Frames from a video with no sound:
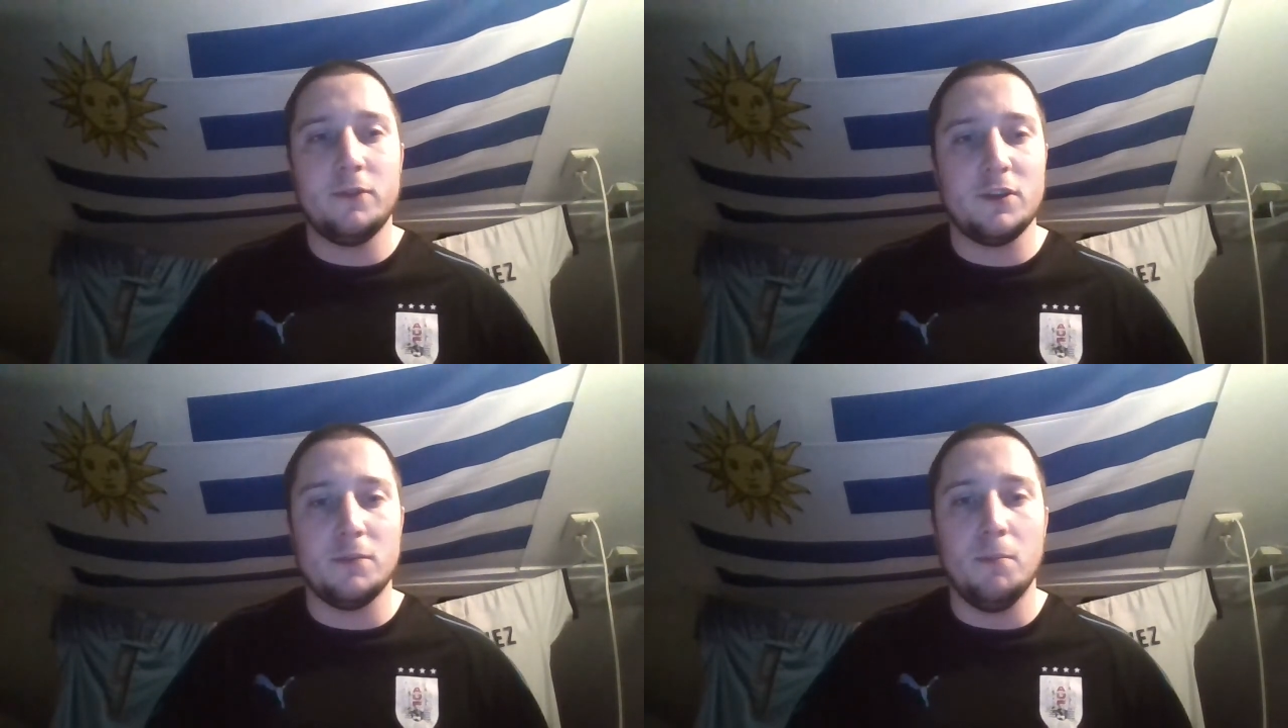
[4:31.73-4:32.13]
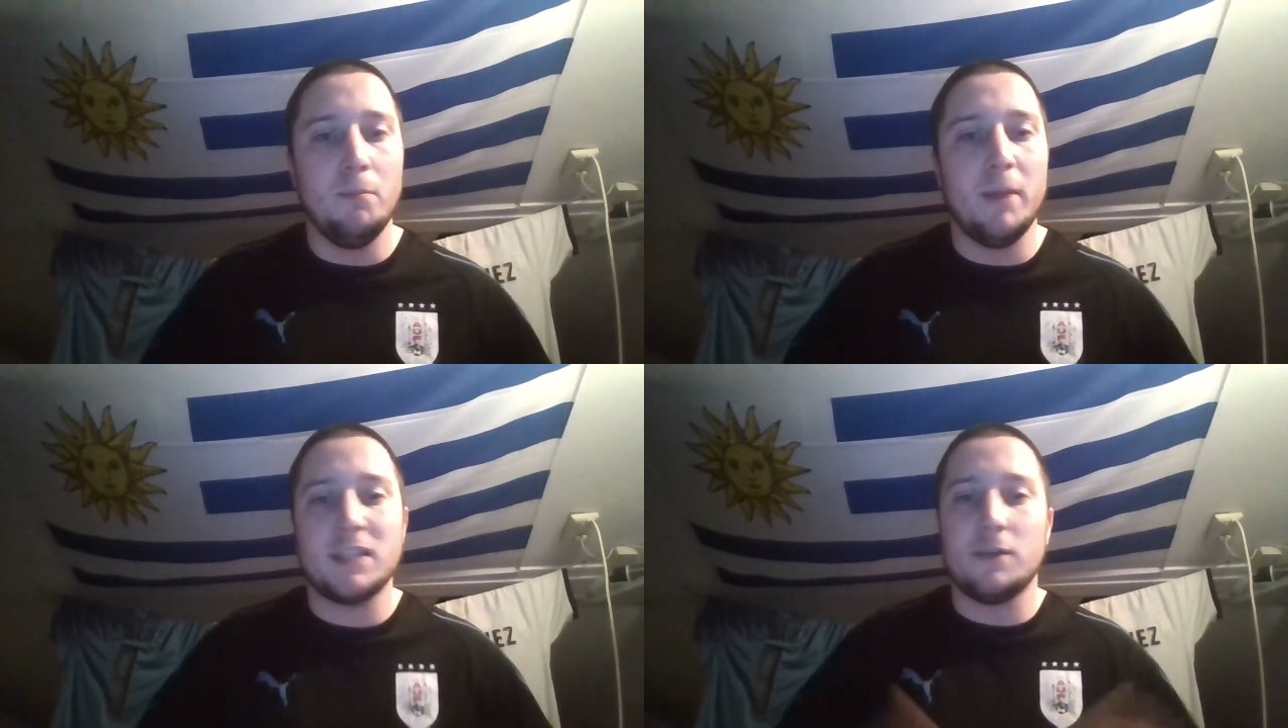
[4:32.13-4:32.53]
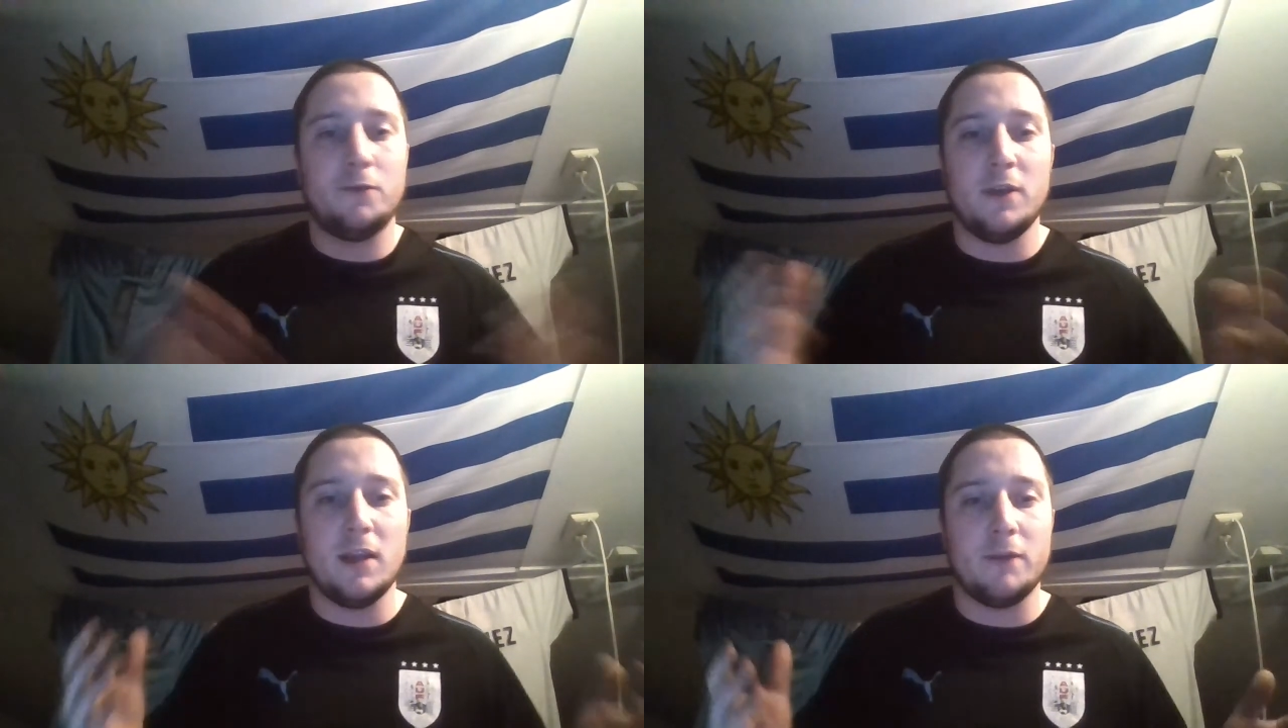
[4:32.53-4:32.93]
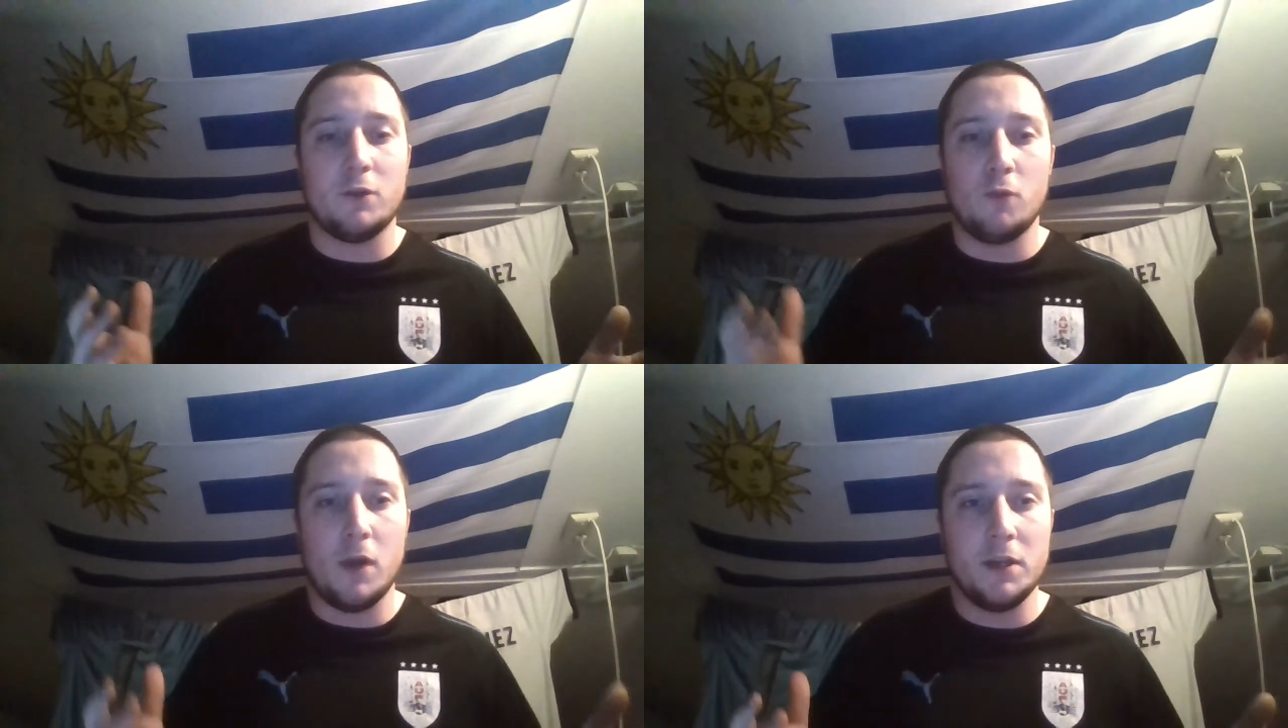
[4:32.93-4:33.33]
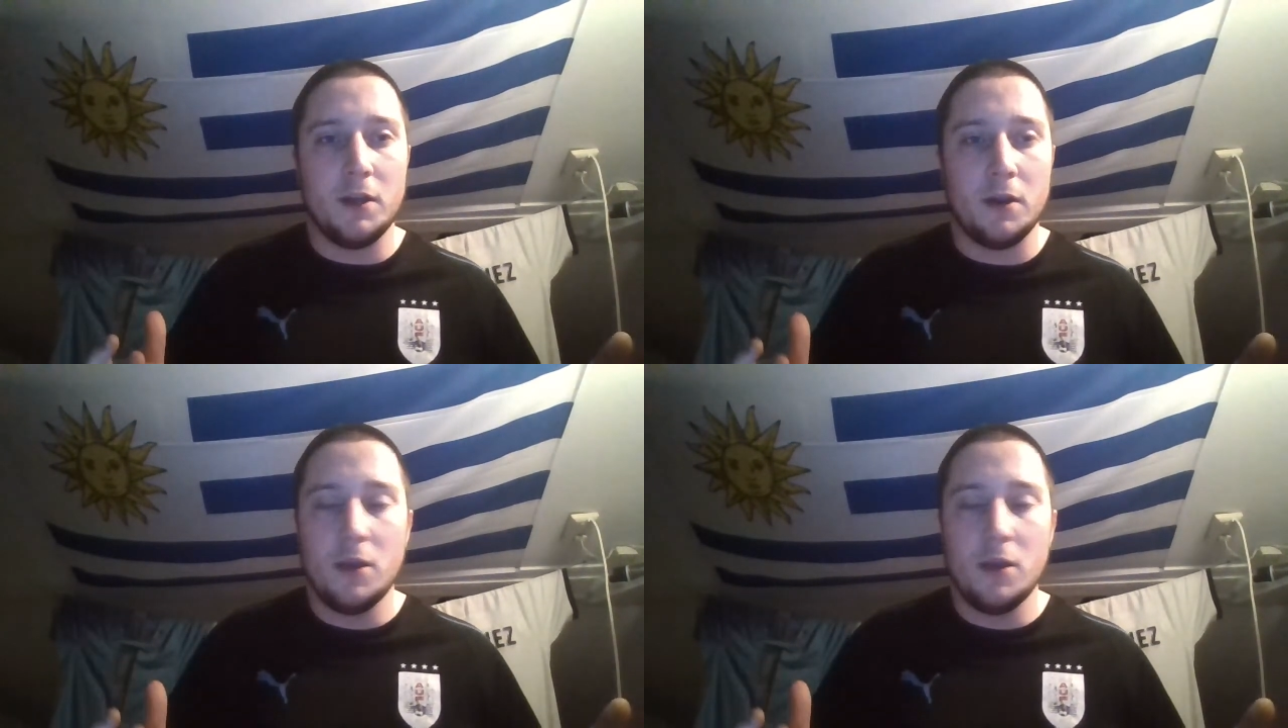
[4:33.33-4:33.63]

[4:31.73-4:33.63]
this massive thing after 1 year.